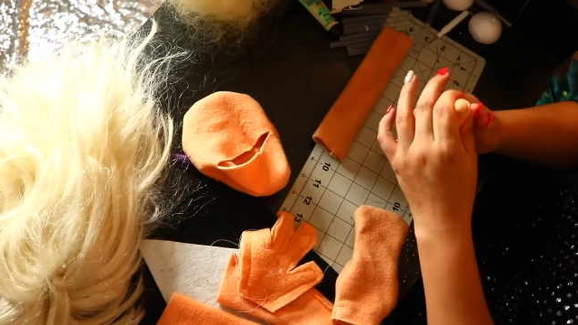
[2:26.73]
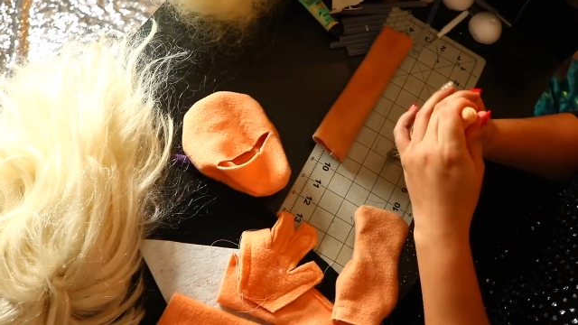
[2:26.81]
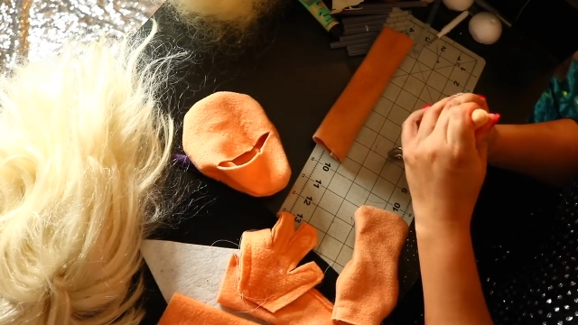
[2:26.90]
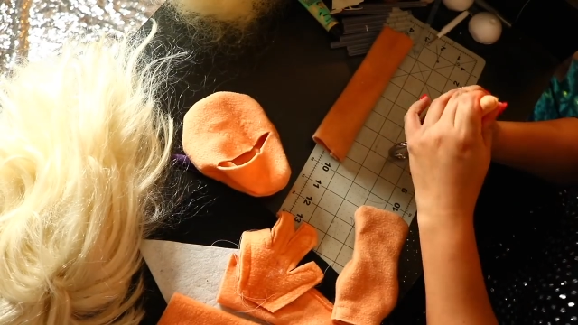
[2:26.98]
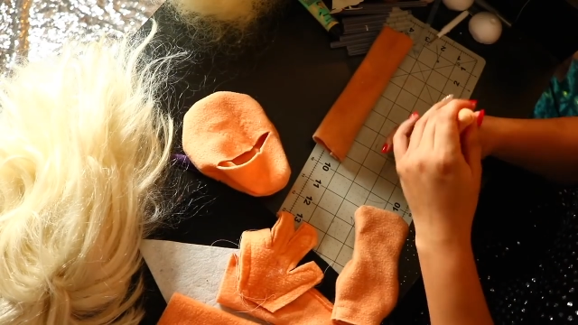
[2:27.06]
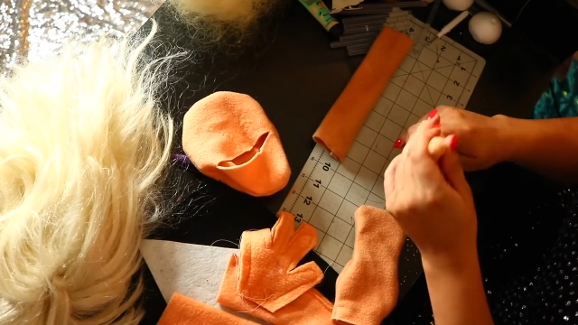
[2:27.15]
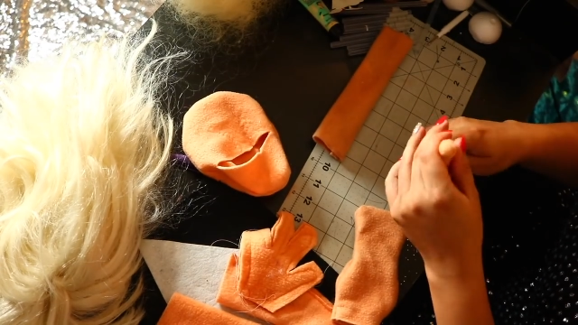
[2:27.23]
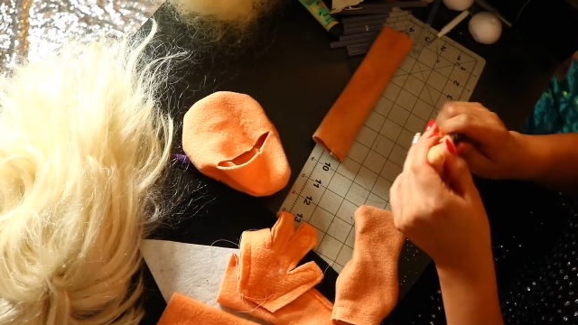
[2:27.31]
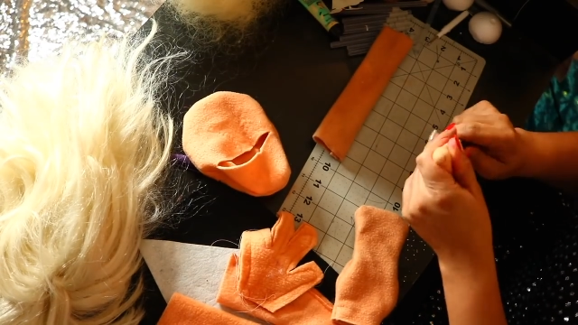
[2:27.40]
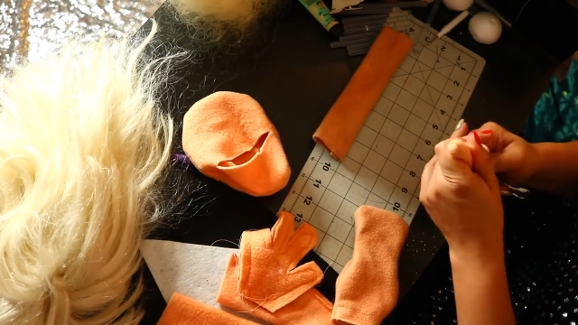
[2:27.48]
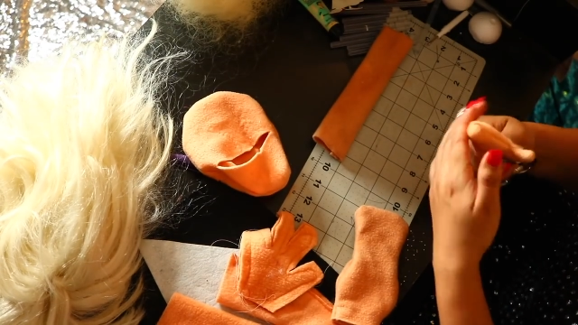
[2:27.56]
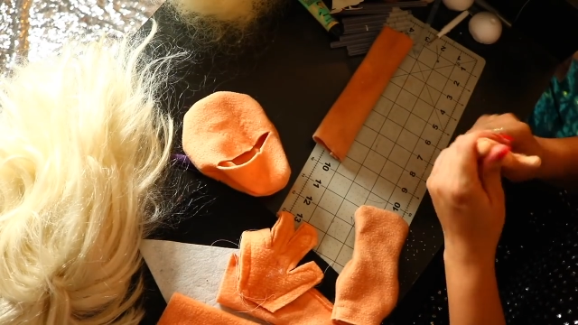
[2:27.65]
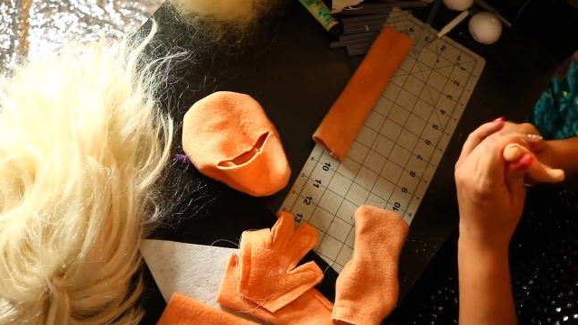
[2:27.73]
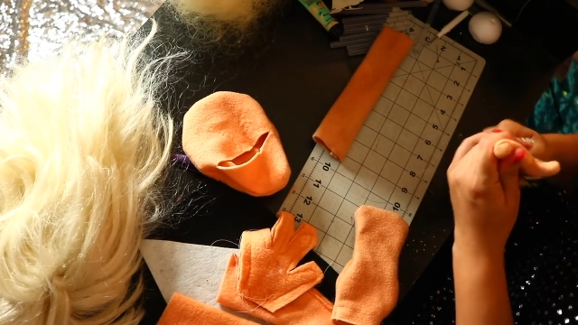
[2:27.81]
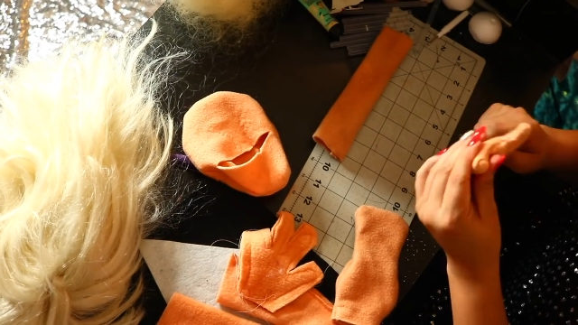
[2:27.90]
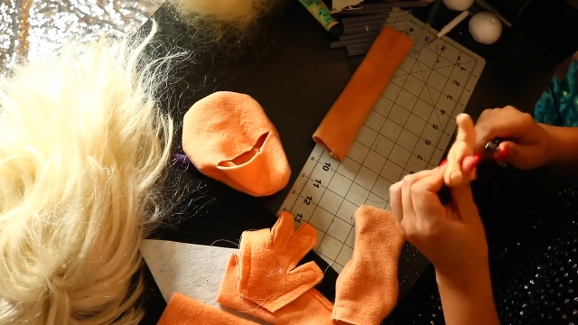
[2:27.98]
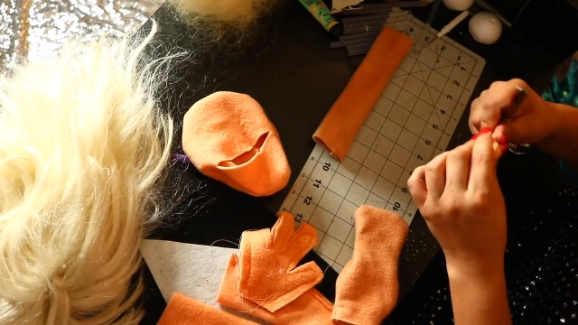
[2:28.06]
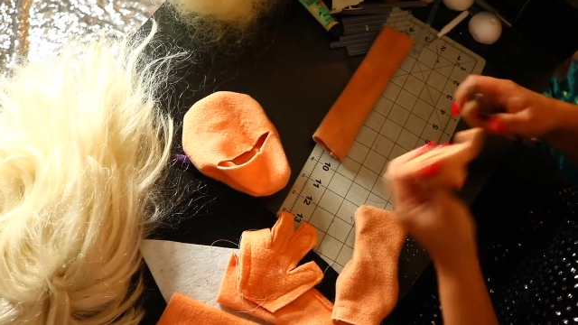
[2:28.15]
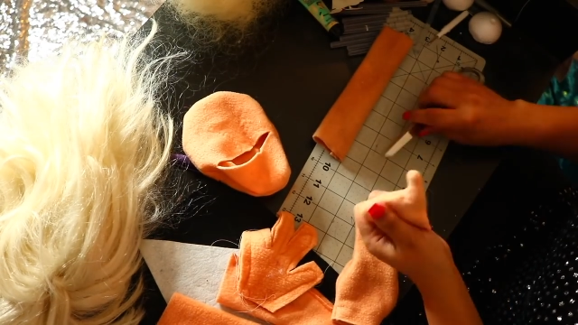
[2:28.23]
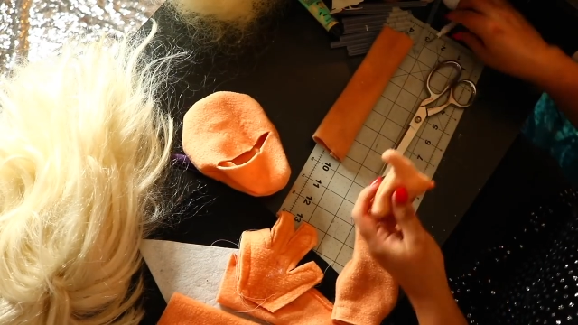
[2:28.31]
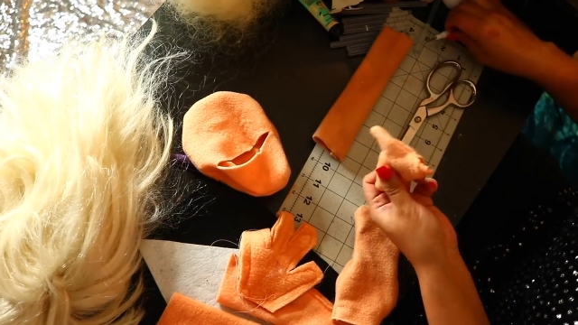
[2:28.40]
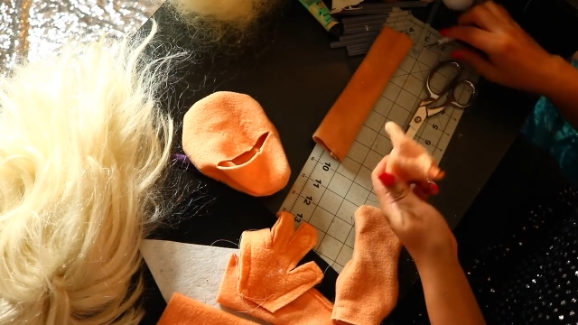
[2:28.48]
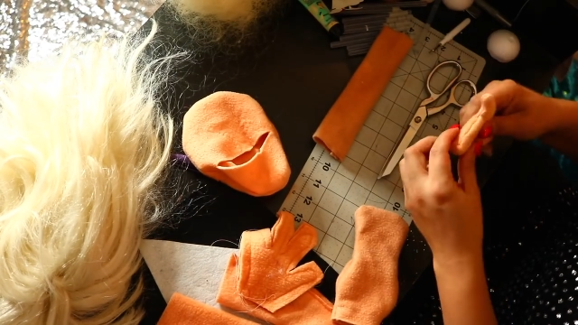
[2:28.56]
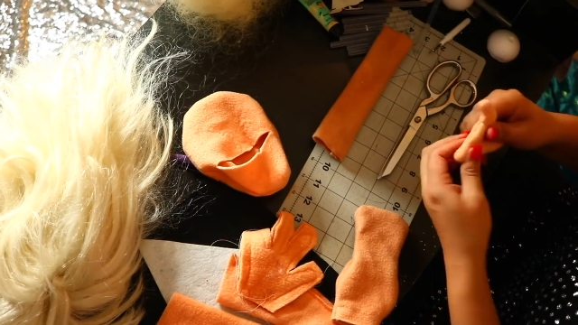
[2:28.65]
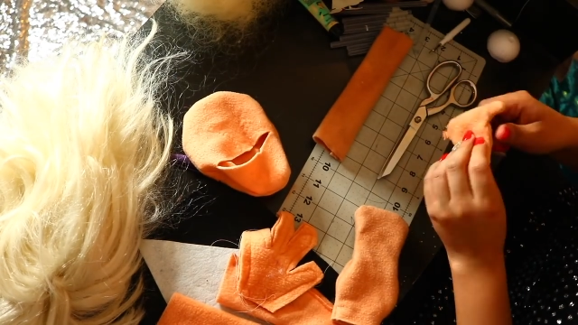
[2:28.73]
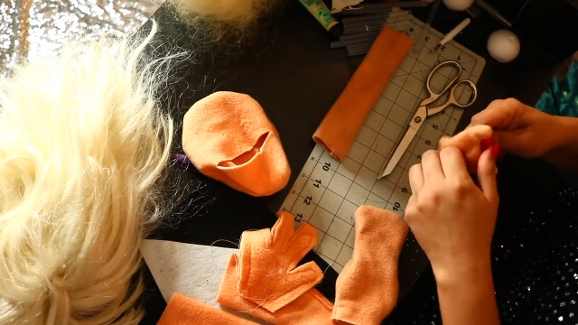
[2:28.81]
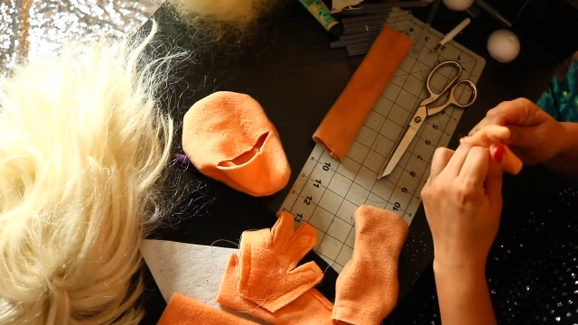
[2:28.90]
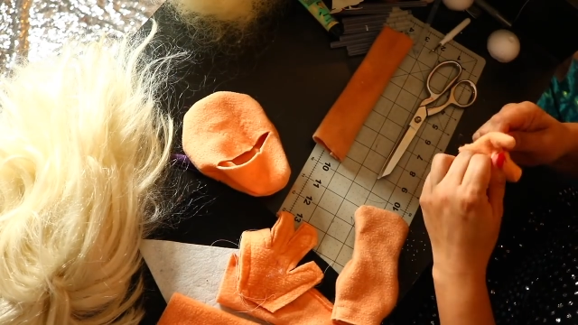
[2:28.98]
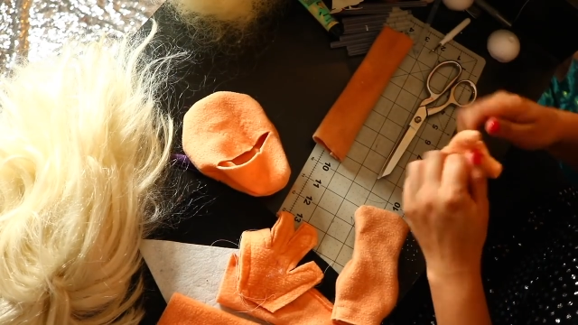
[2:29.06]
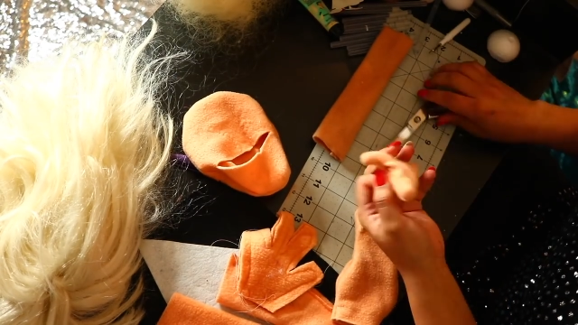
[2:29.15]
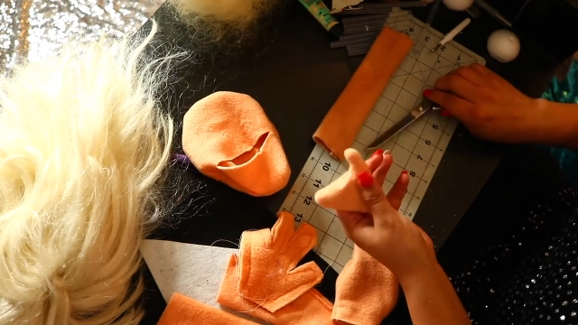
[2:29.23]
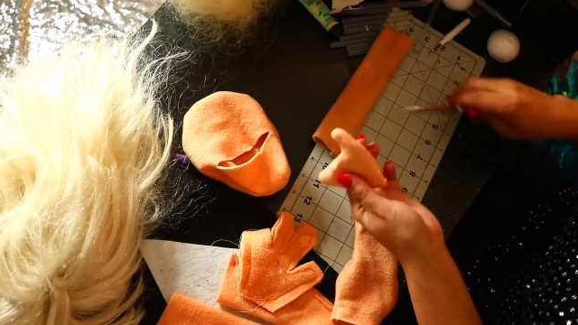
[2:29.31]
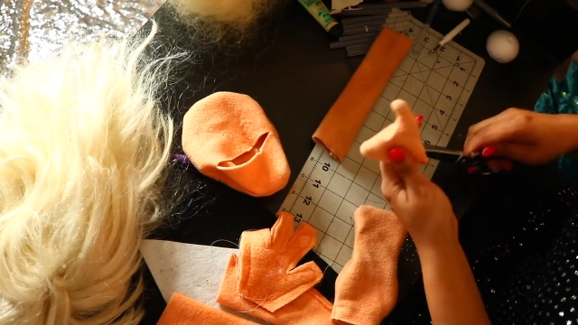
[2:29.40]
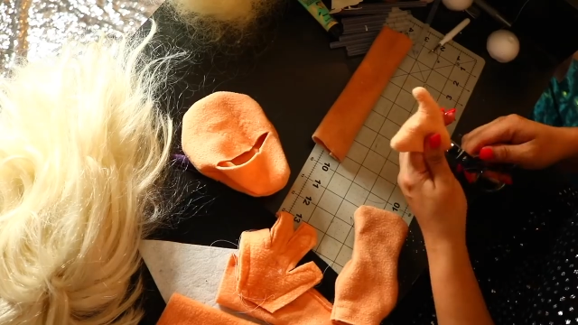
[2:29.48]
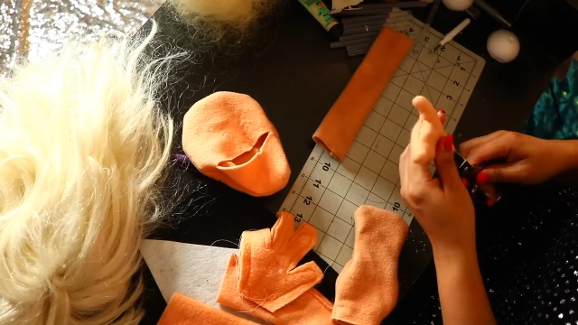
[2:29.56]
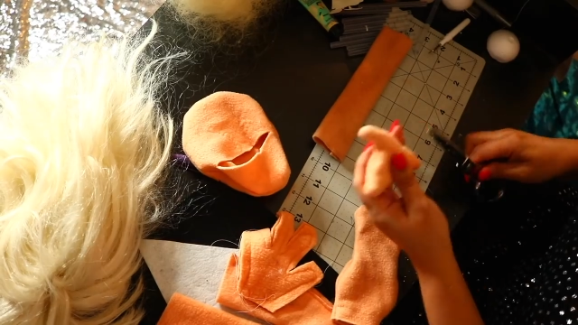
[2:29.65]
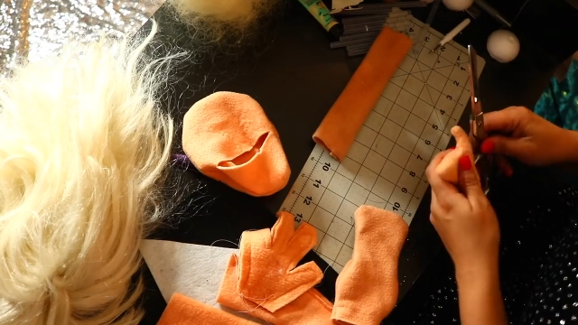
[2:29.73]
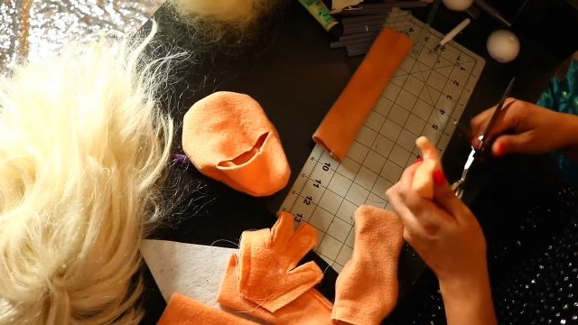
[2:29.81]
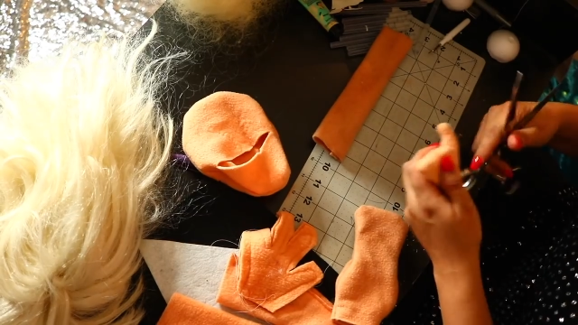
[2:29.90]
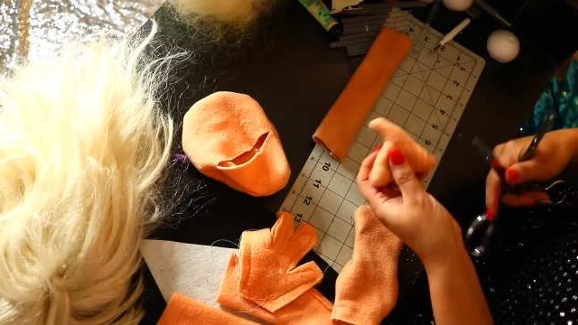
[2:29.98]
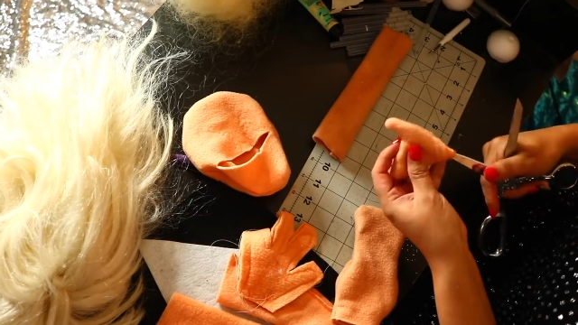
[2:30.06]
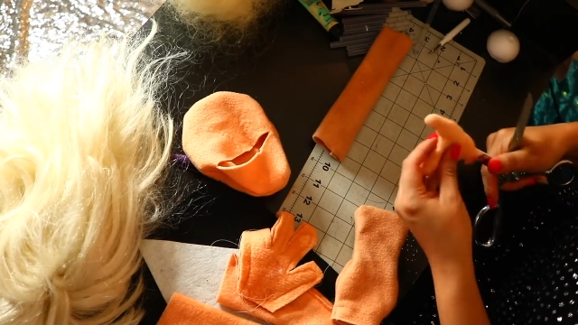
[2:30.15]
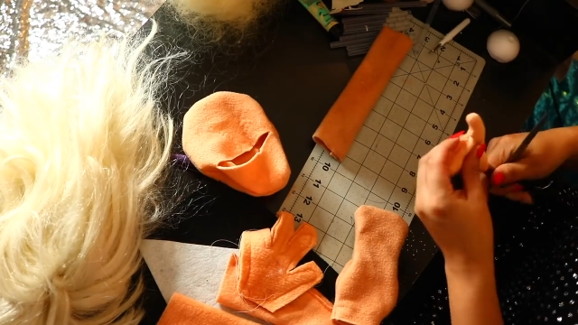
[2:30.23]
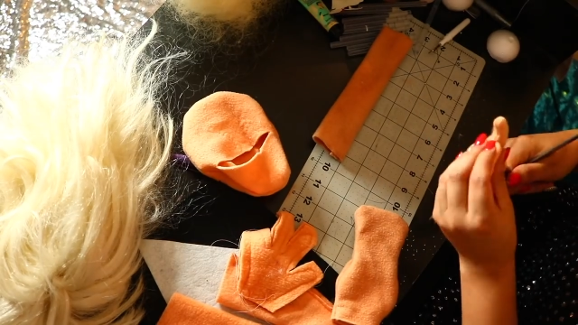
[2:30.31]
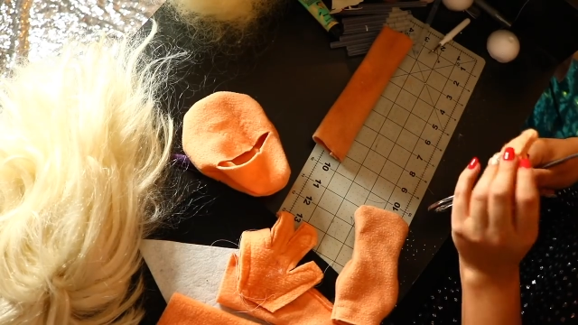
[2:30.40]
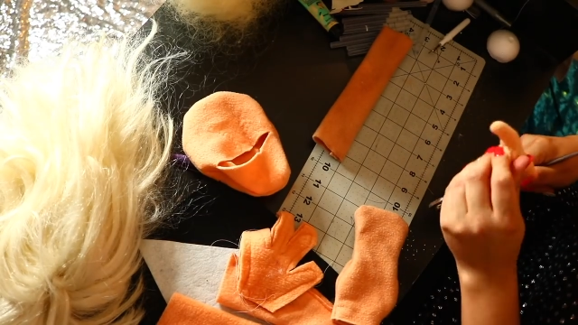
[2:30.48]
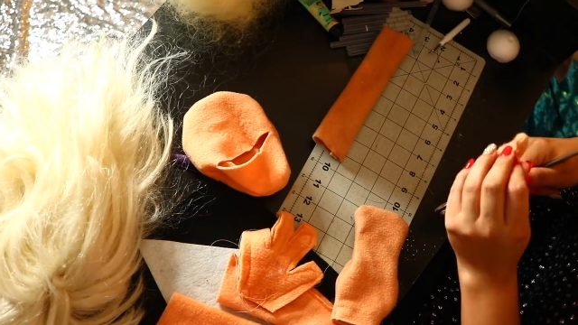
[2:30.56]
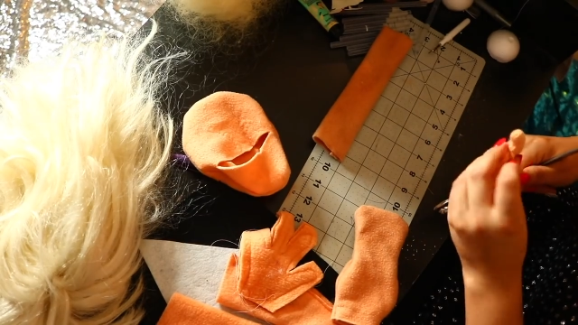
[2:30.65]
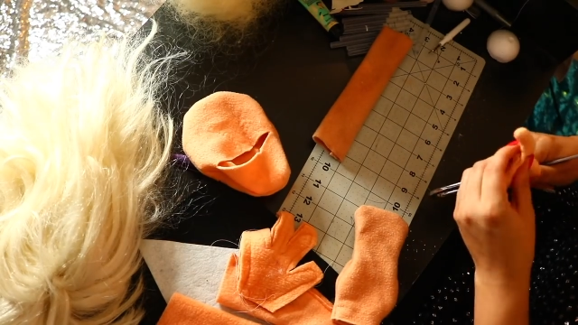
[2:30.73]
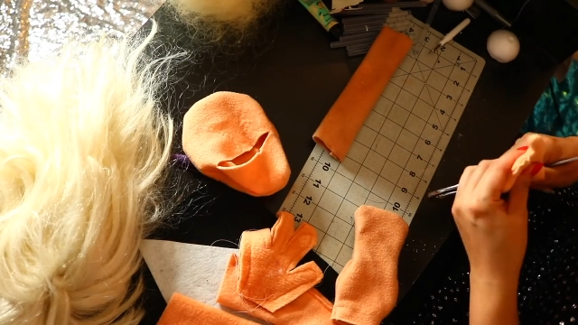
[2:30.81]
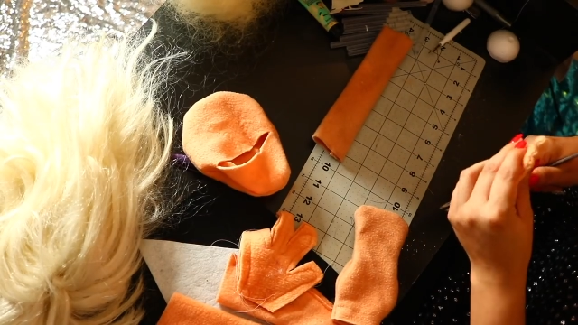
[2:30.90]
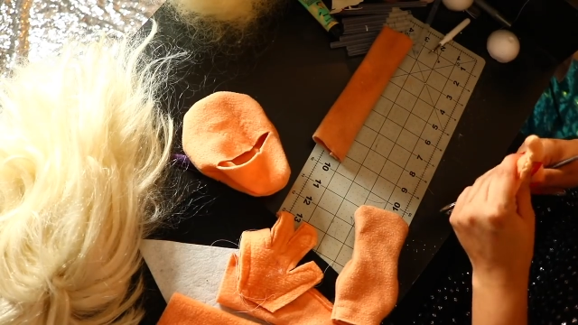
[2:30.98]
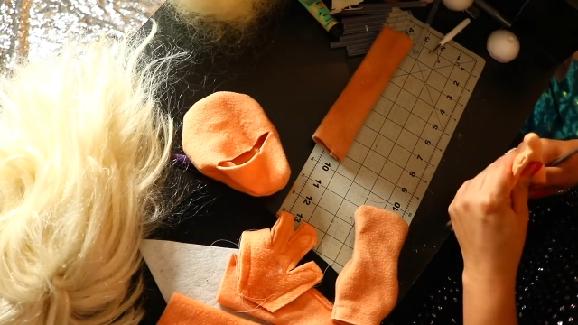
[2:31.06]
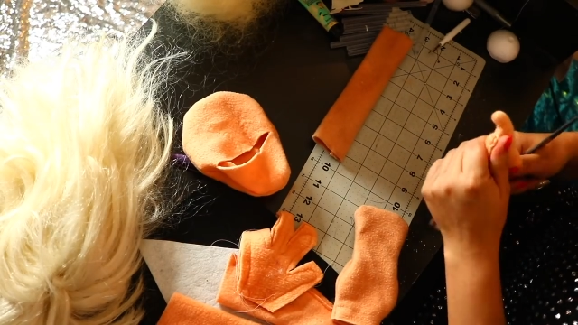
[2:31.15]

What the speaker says: [unreadable: no face in view]